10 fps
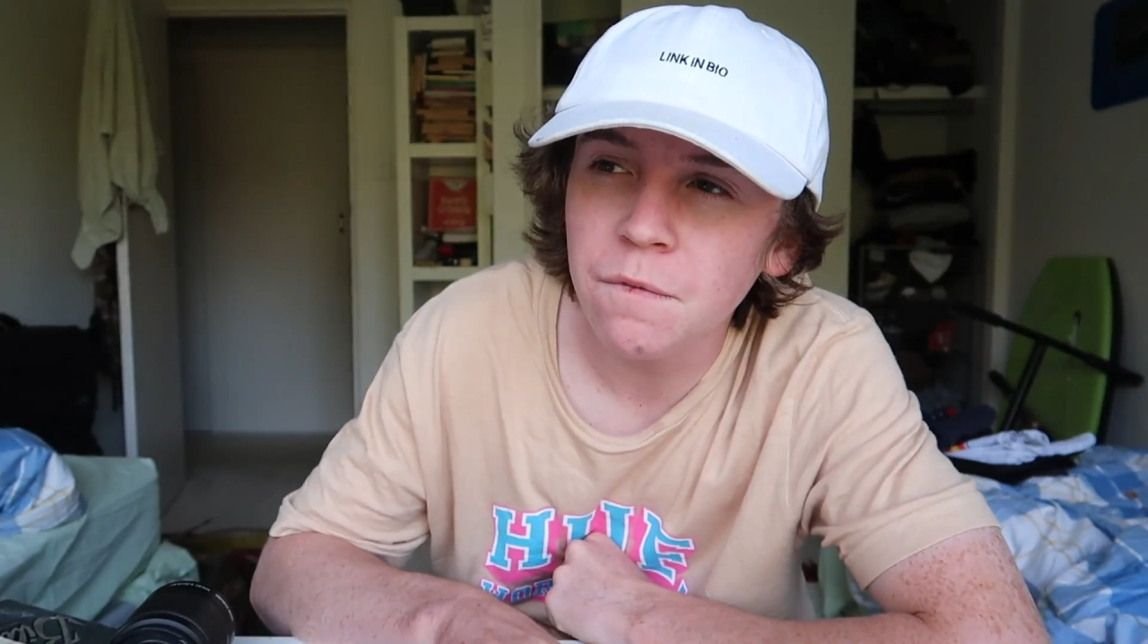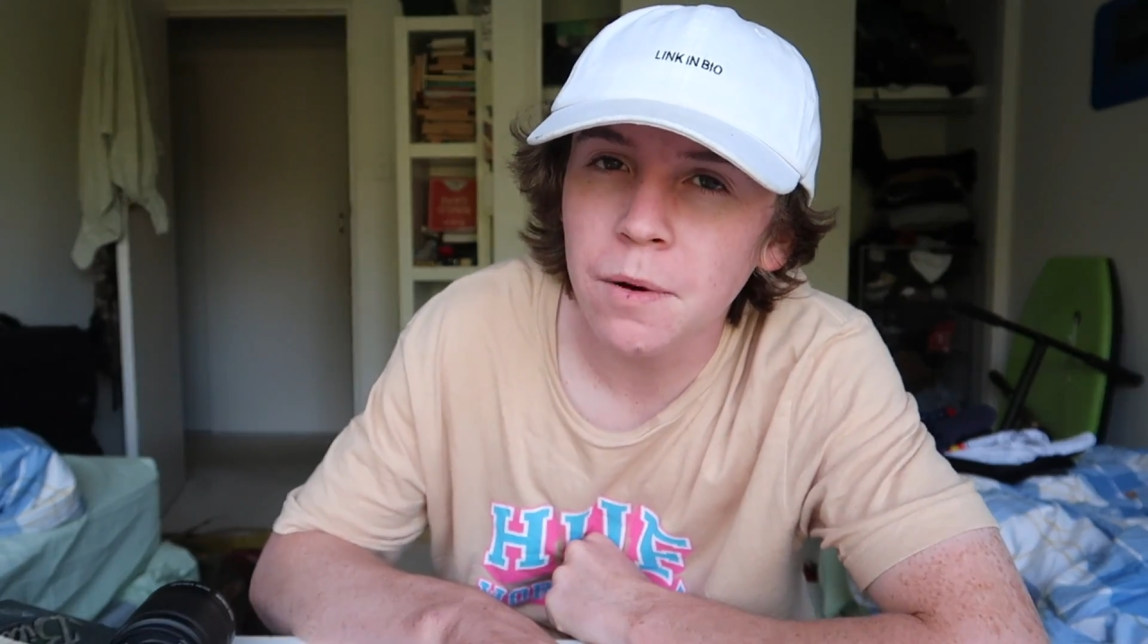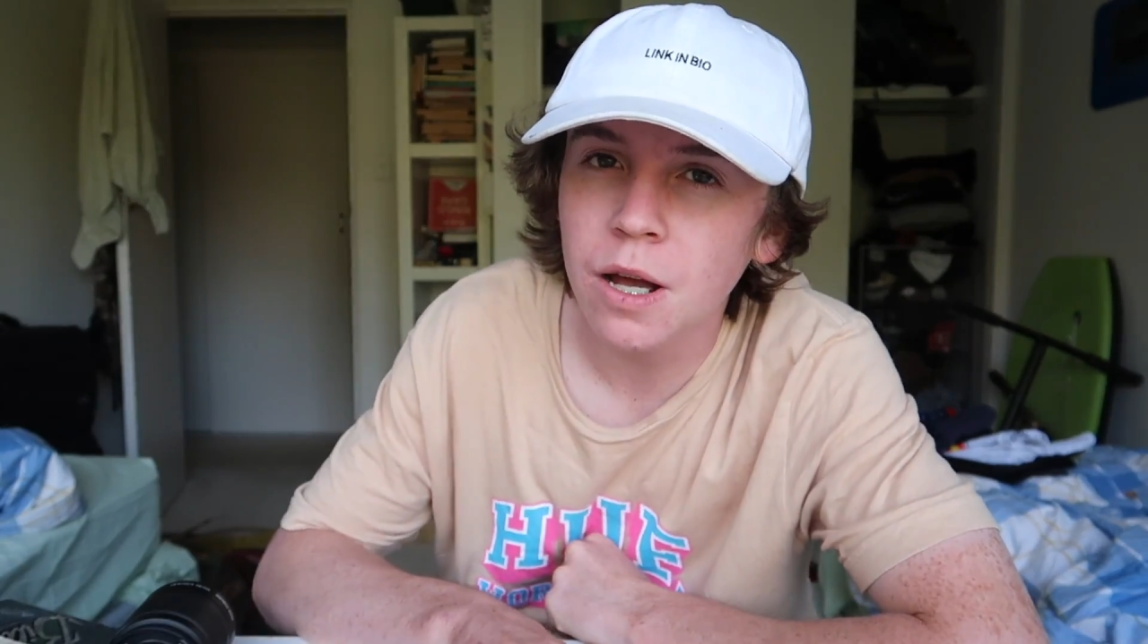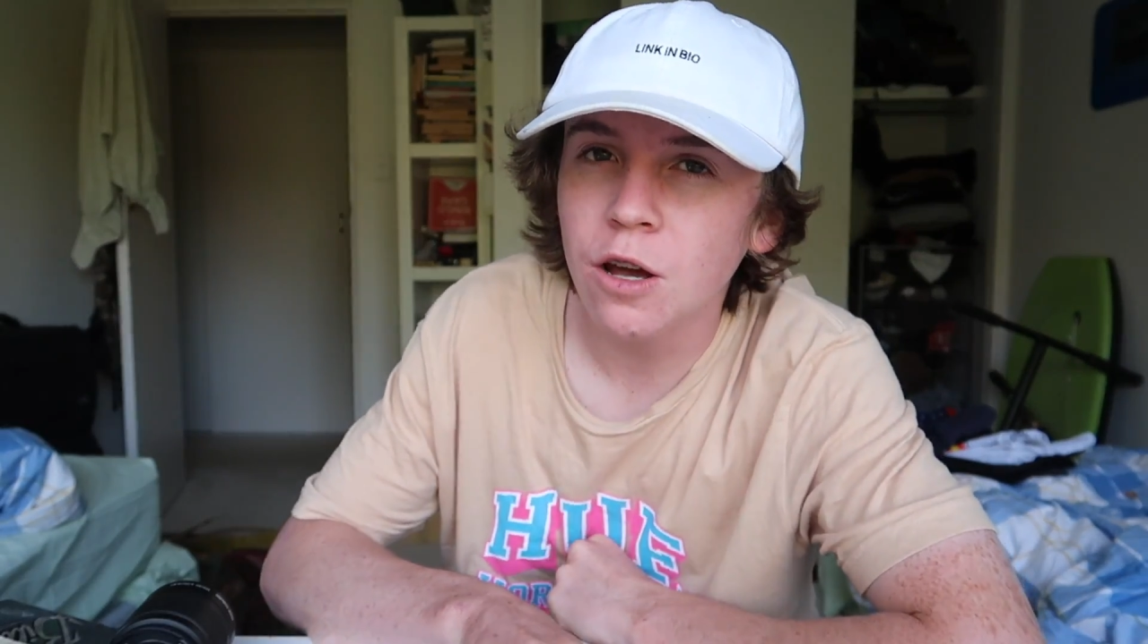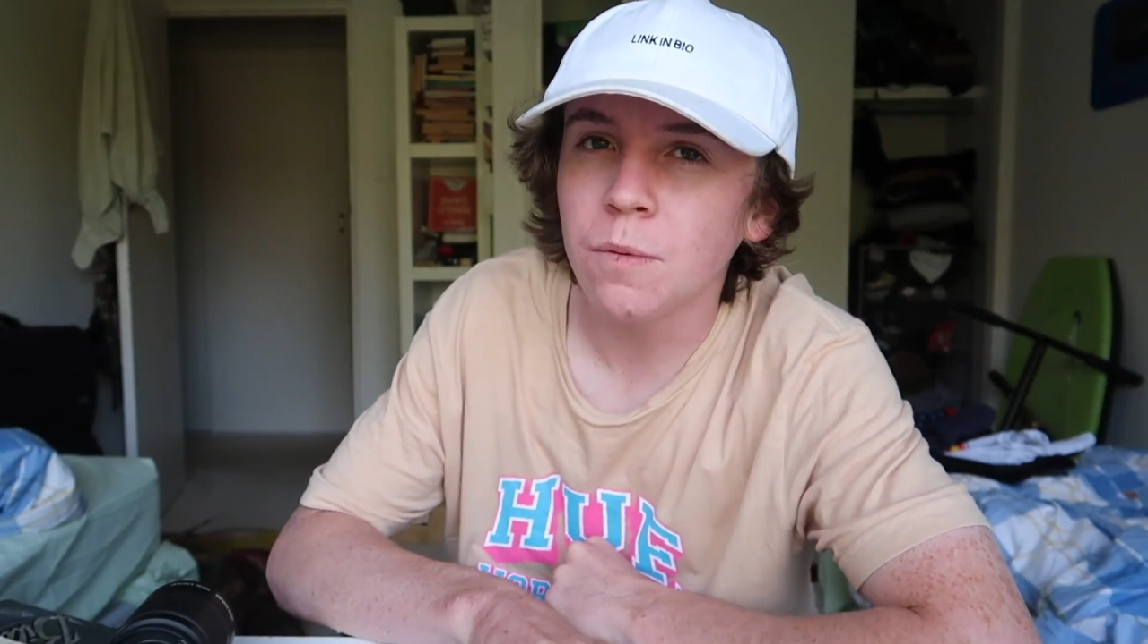for
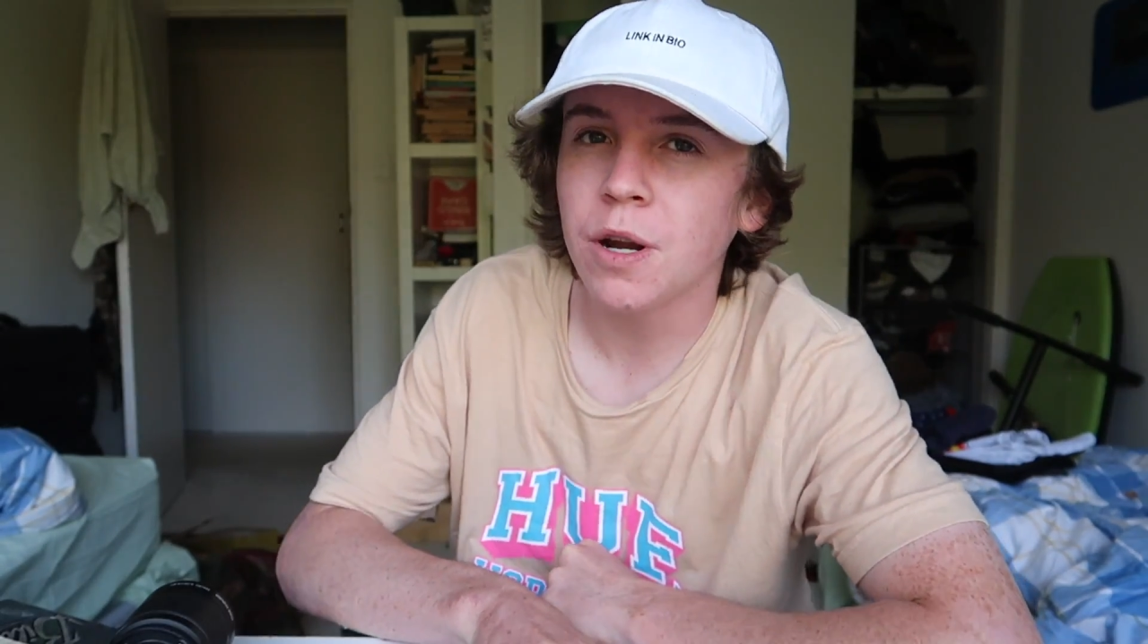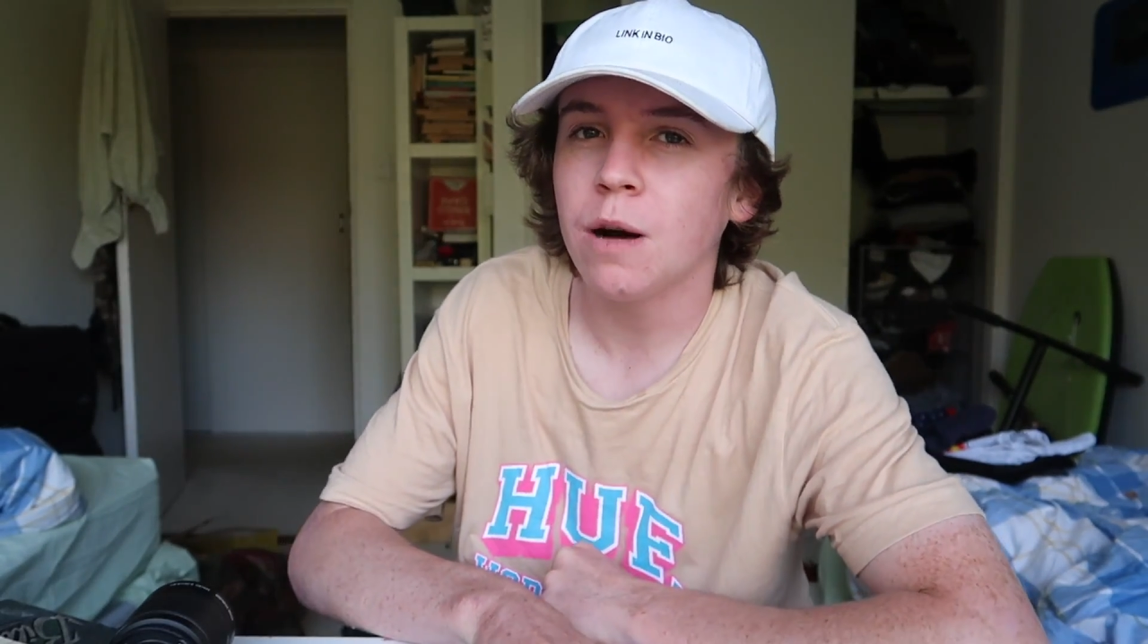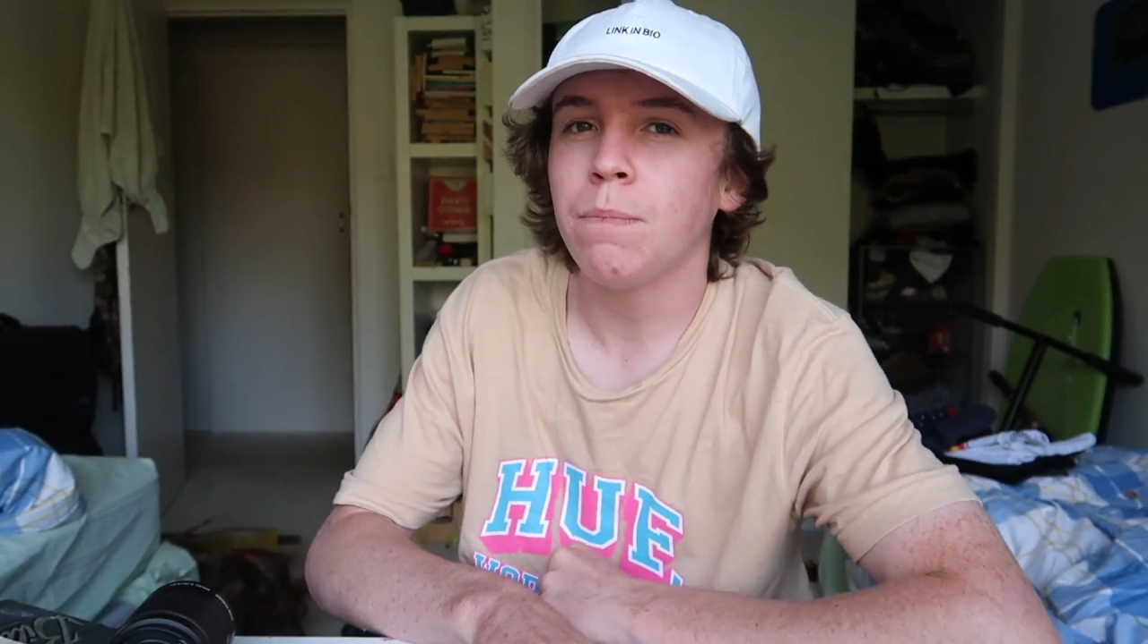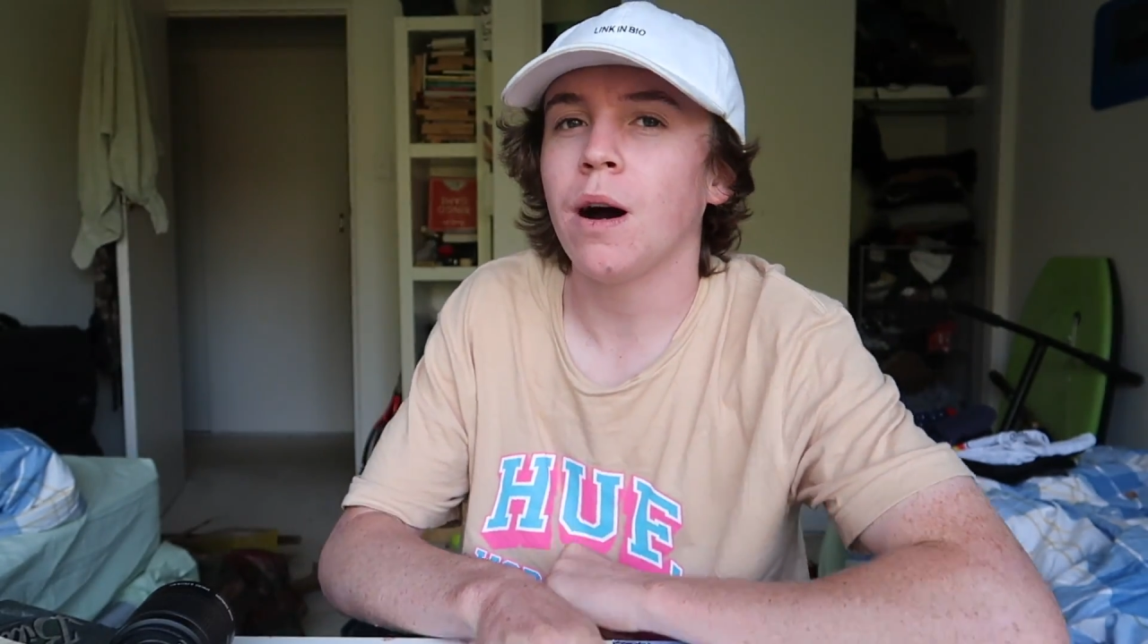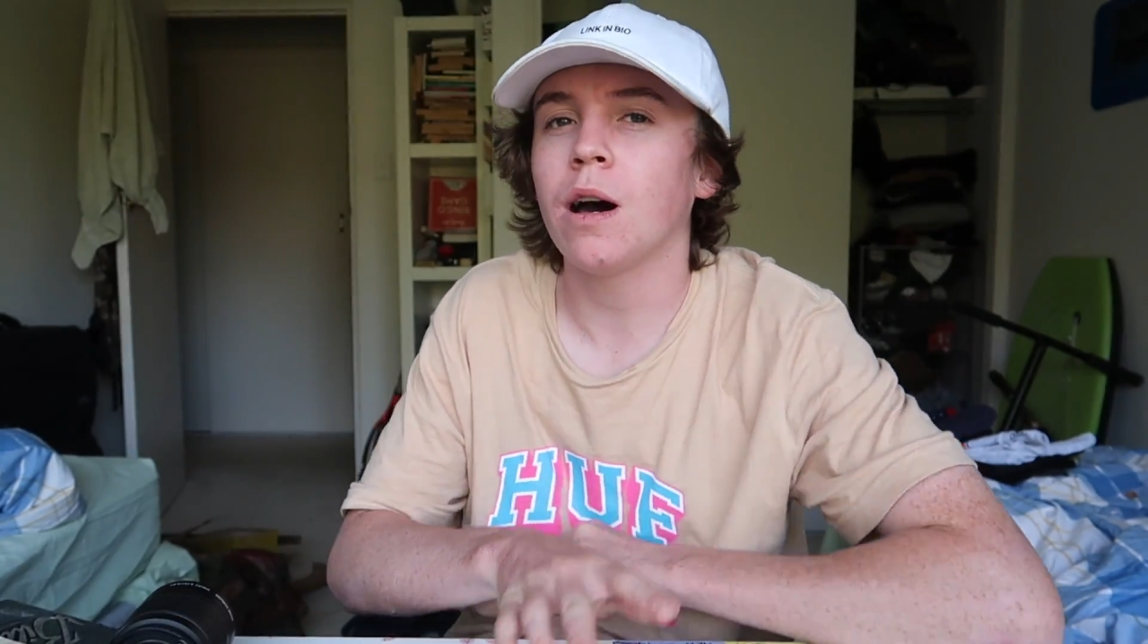my Urban
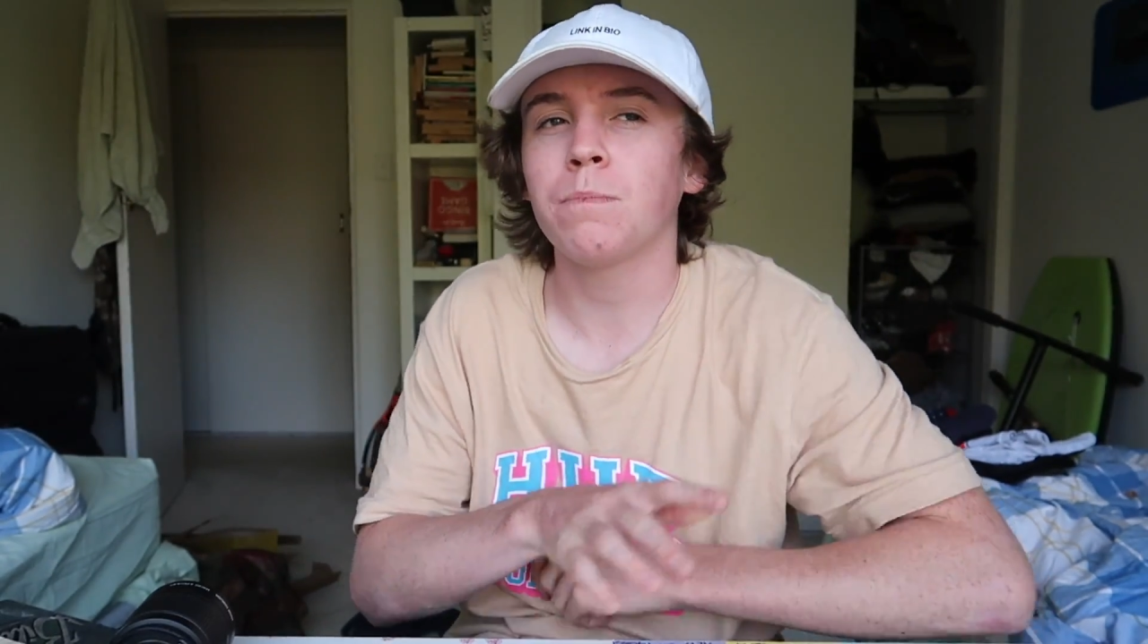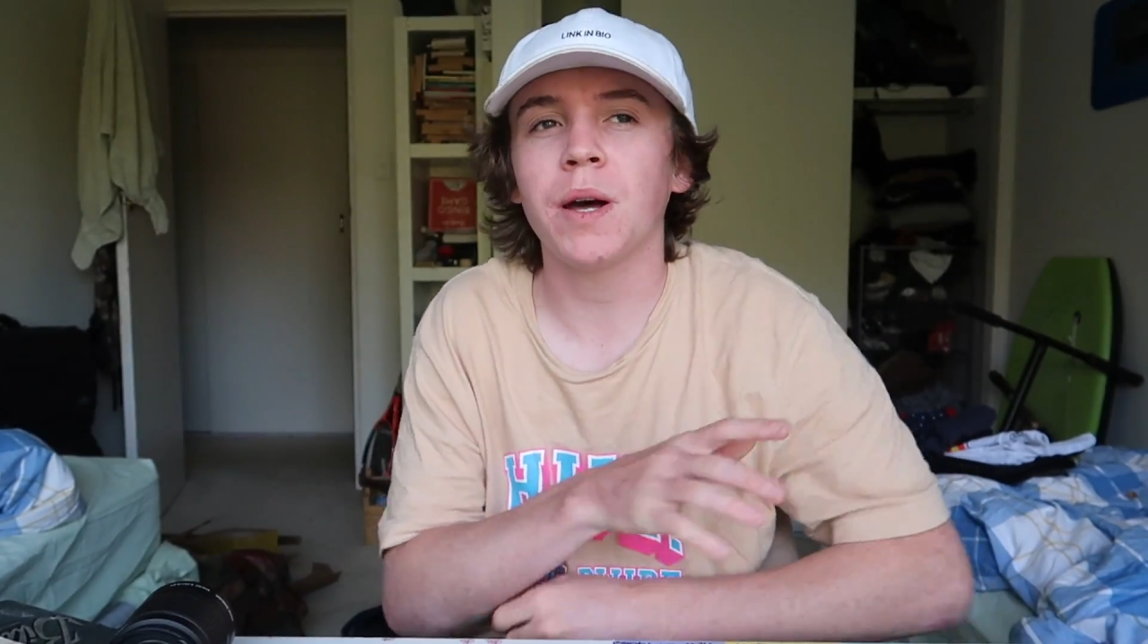Art part